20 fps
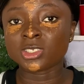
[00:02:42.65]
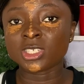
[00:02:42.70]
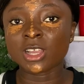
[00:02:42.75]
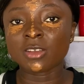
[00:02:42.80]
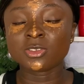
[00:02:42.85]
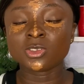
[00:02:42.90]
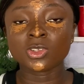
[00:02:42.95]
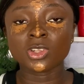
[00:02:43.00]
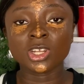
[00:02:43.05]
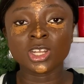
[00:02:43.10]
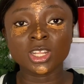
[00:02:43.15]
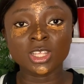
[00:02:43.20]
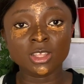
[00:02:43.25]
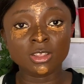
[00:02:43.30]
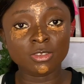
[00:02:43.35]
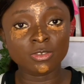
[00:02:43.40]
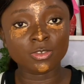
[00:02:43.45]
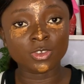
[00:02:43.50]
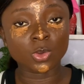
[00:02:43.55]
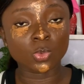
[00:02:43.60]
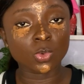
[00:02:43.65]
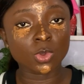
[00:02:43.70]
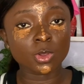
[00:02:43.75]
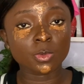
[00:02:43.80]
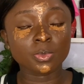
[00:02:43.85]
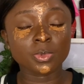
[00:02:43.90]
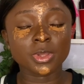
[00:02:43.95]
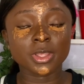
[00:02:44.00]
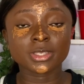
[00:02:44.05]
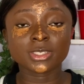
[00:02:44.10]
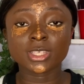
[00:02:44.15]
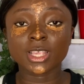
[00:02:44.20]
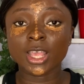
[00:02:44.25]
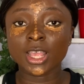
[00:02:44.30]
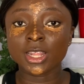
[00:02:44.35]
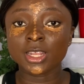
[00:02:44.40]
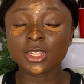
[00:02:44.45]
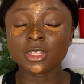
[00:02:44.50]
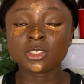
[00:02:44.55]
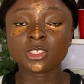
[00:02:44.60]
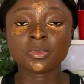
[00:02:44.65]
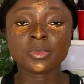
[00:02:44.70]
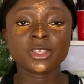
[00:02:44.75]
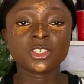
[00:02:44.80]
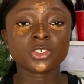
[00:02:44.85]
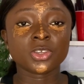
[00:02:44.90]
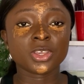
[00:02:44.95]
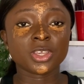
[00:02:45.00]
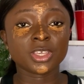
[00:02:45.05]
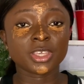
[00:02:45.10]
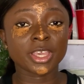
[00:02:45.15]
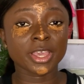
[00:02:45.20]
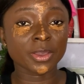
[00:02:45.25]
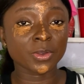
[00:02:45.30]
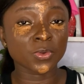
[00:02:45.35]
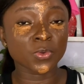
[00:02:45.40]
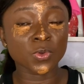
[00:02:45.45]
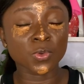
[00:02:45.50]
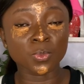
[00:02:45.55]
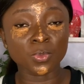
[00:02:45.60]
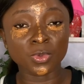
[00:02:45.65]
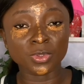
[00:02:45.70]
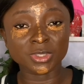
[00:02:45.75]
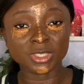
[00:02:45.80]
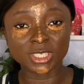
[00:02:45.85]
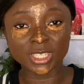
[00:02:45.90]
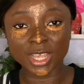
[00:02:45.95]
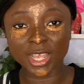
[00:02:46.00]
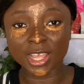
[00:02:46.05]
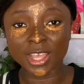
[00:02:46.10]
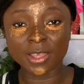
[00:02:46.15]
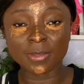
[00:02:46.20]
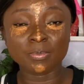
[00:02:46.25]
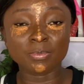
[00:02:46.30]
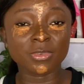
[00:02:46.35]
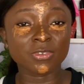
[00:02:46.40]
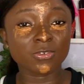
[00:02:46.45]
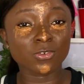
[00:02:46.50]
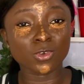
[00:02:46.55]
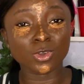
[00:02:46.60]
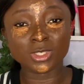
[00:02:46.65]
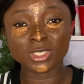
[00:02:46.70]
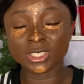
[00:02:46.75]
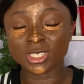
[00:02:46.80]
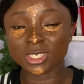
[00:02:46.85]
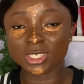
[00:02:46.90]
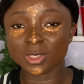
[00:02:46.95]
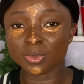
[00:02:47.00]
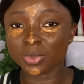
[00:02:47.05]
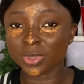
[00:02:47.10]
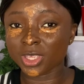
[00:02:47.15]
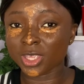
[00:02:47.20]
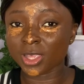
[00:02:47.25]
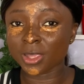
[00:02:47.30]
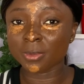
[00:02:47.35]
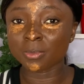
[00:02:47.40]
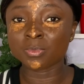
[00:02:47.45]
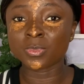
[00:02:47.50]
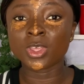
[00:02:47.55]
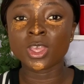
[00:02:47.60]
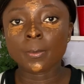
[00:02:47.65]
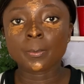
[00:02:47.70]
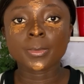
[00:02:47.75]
you have to leave your workplace early to make sure you get home on time before 6 p.m.